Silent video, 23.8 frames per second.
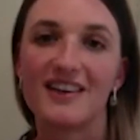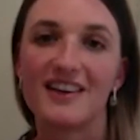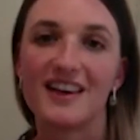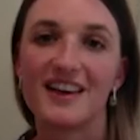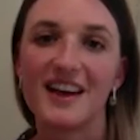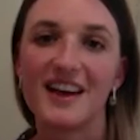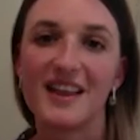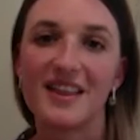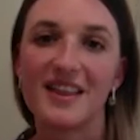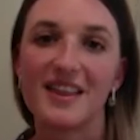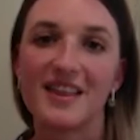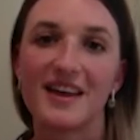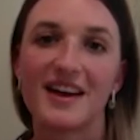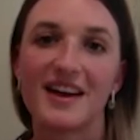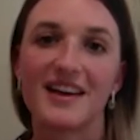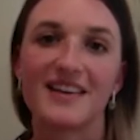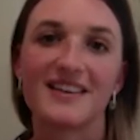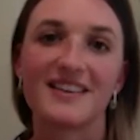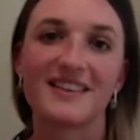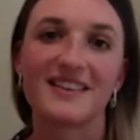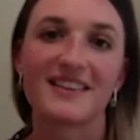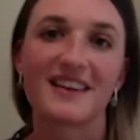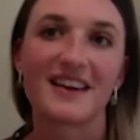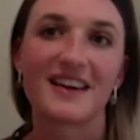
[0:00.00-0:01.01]

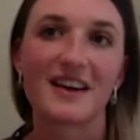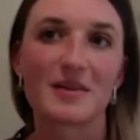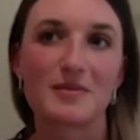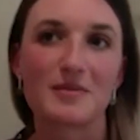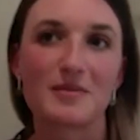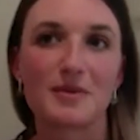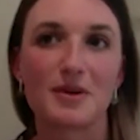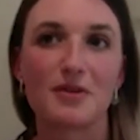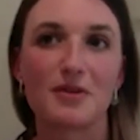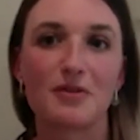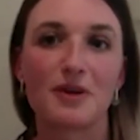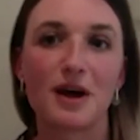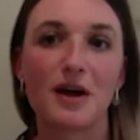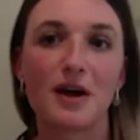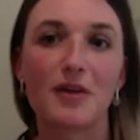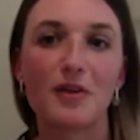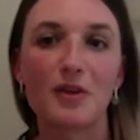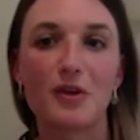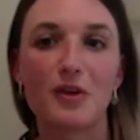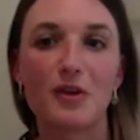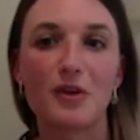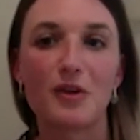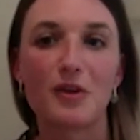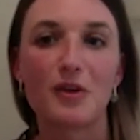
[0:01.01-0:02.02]
that around
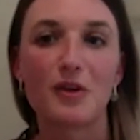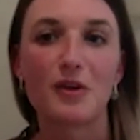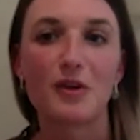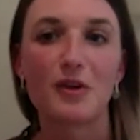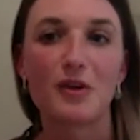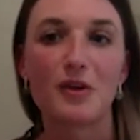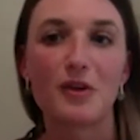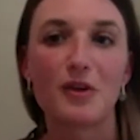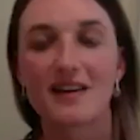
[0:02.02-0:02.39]
those meals,